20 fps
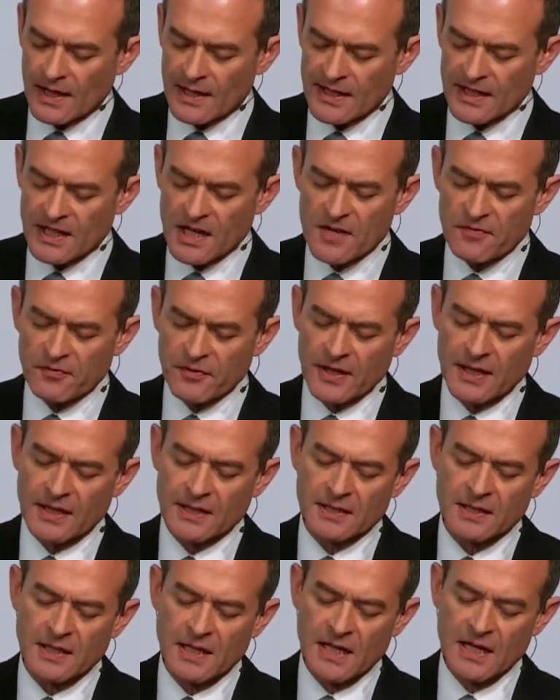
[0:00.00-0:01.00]
And I
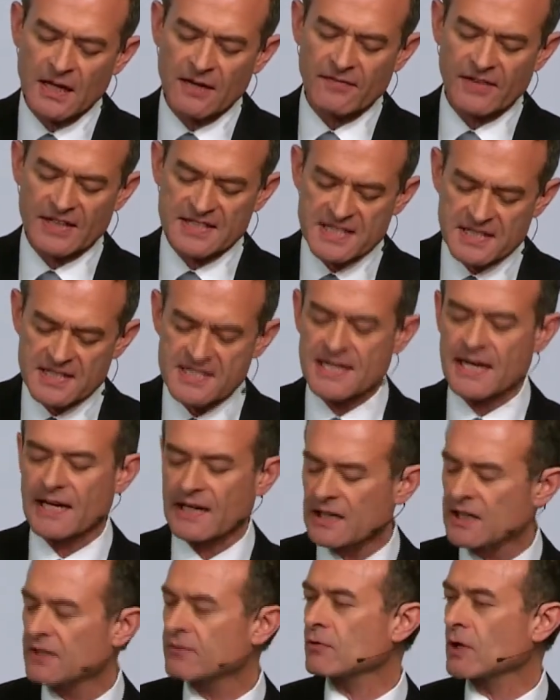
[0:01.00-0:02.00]
think that's
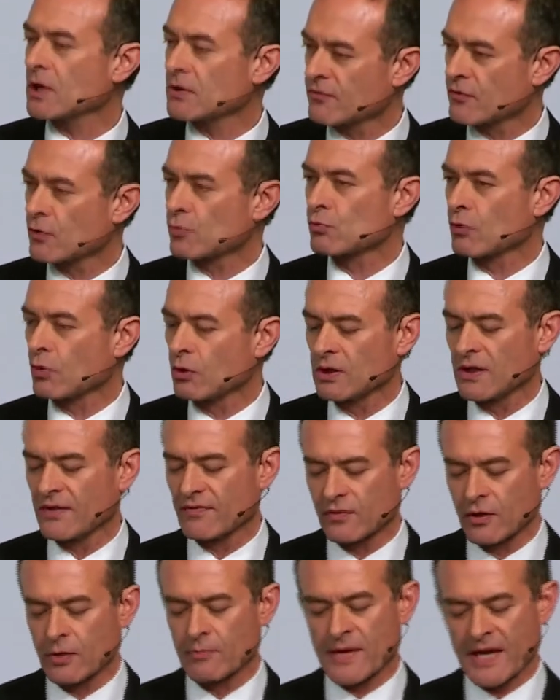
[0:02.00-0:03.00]
exactly what the role
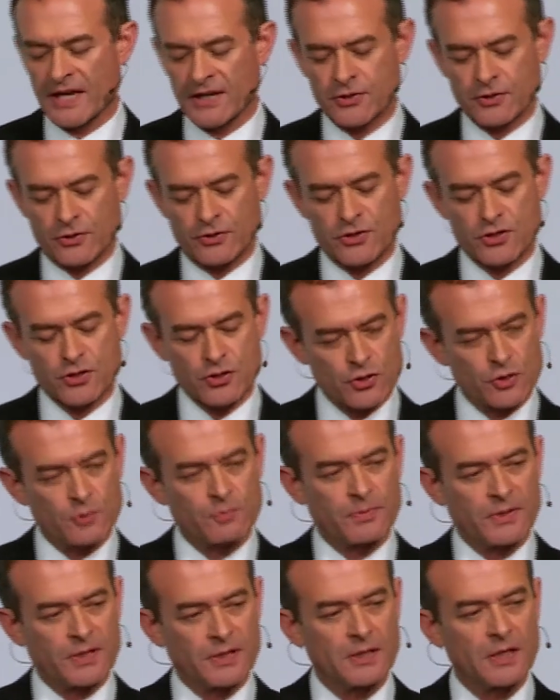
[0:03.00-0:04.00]
of lawmakers
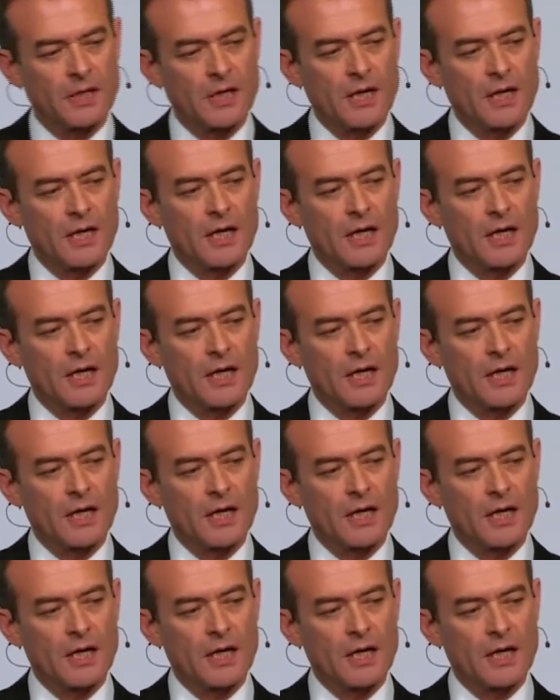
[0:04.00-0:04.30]
should be.